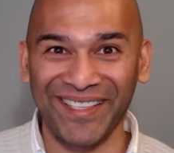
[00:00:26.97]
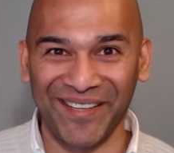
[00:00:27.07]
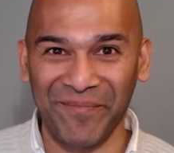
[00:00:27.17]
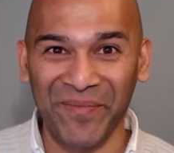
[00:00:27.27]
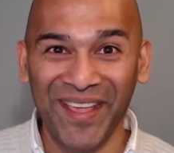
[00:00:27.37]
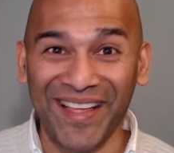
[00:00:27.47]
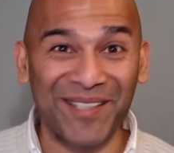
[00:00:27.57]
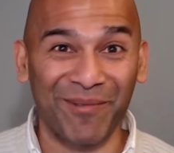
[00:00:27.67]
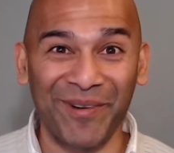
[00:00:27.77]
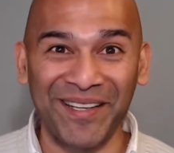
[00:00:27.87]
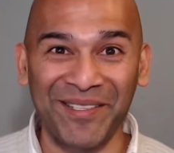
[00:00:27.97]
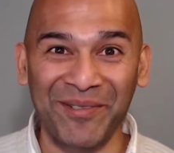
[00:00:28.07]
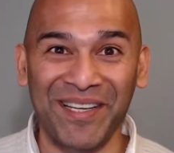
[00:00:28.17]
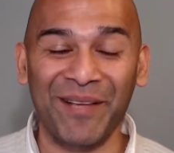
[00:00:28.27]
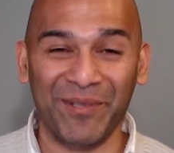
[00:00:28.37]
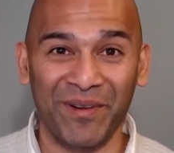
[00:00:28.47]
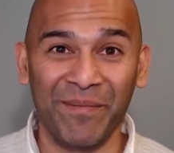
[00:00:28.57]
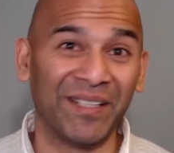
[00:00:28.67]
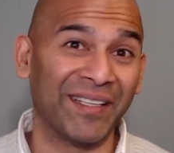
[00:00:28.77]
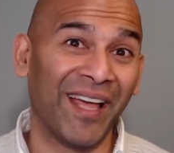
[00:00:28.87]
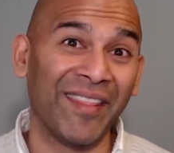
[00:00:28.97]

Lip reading: So that's what we're going to do today is we're going to build it.